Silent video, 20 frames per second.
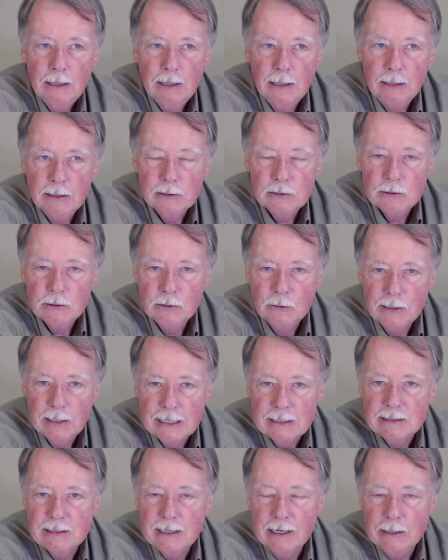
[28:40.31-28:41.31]
Uh, so an
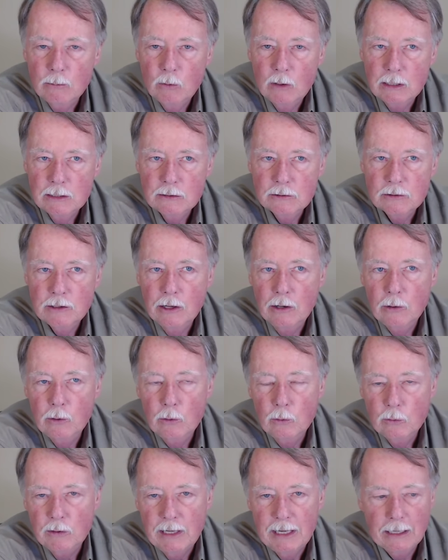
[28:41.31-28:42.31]
S I one
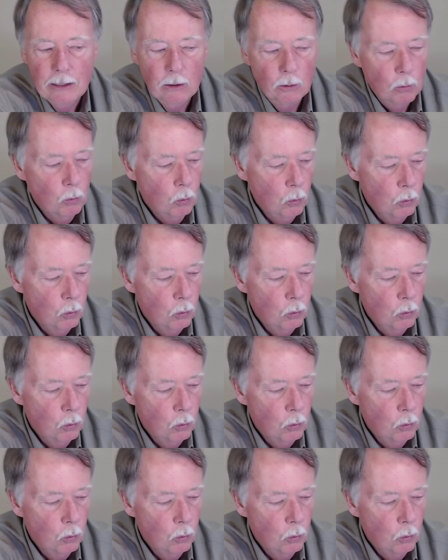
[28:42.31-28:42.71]
stone in a,